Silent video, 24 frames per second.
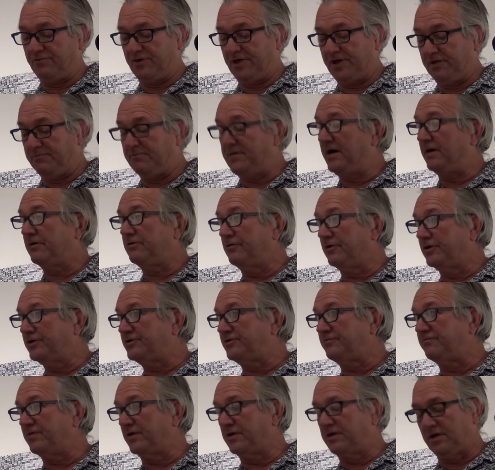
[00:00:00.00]
to read about
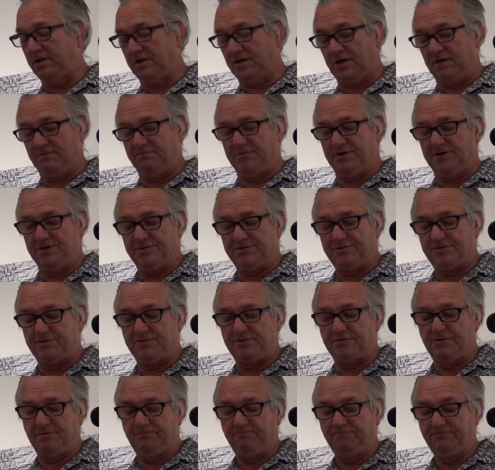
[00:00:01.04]
Christopher Columbus.
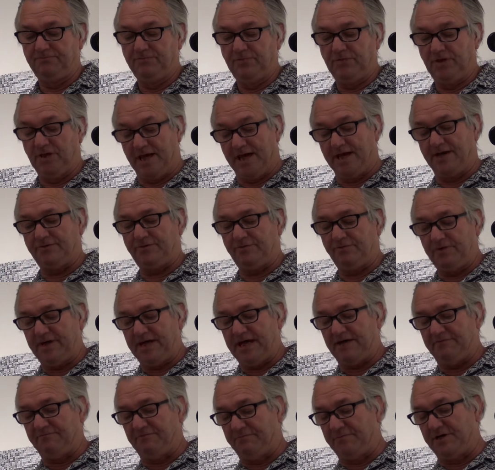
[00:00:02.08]
Yes, we
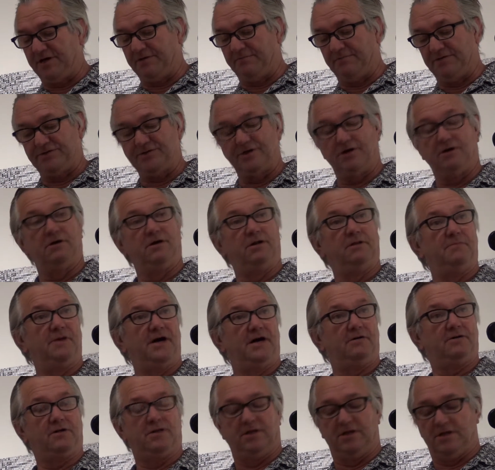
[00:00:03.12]
have a bit of material
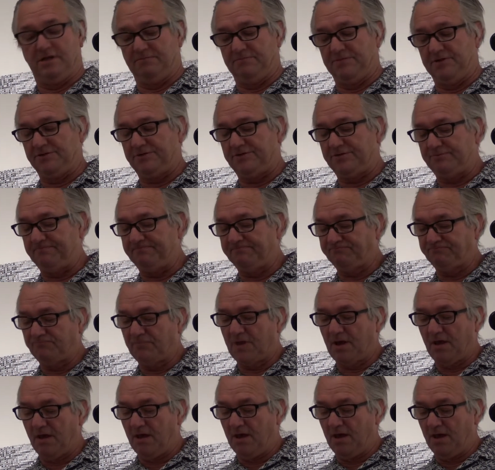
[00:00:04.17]
about Columbus.
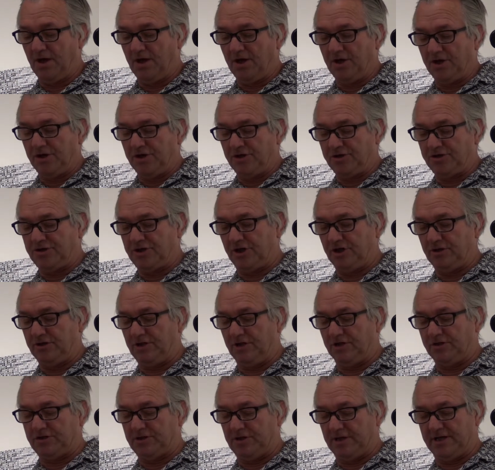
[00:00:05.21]
She
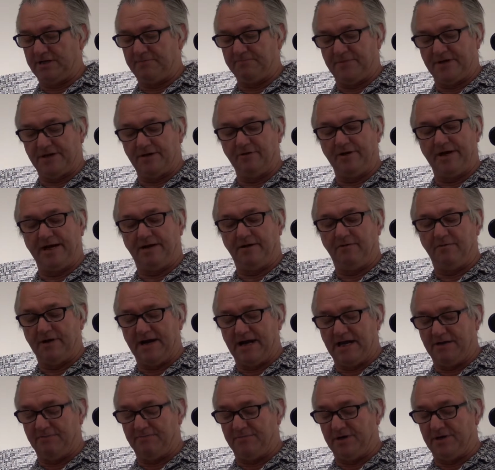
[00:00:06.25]
looked like my
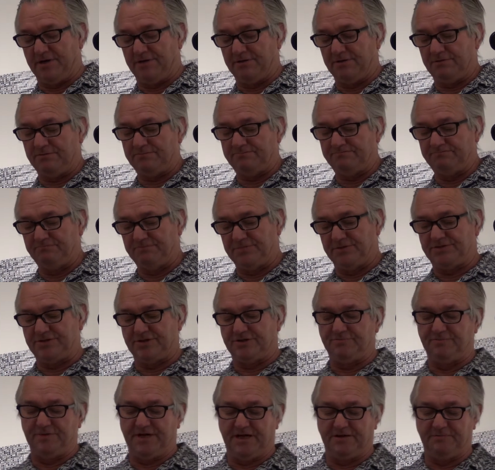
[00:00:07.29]
great-grandma,
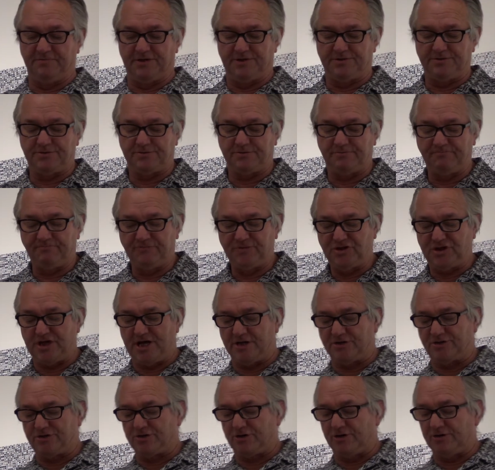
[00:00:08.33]
Mrs. Bemis. She
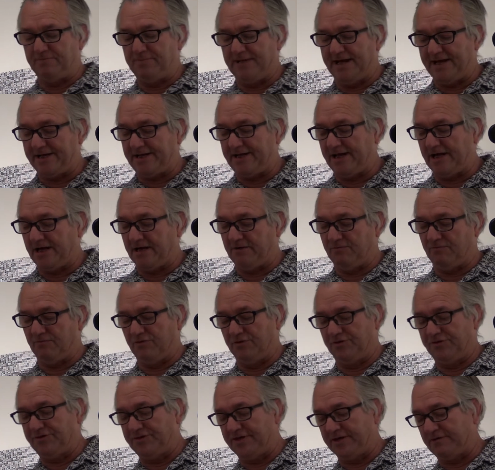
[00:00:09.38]
had short black hair and
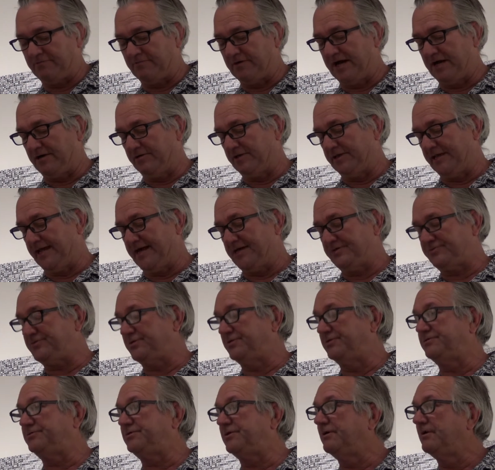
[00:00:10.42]
wore thick round
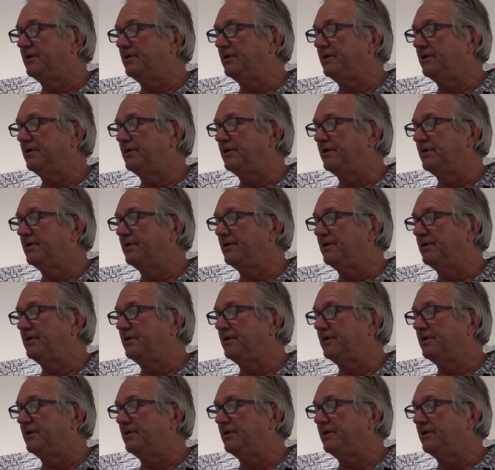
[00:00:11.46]
glasses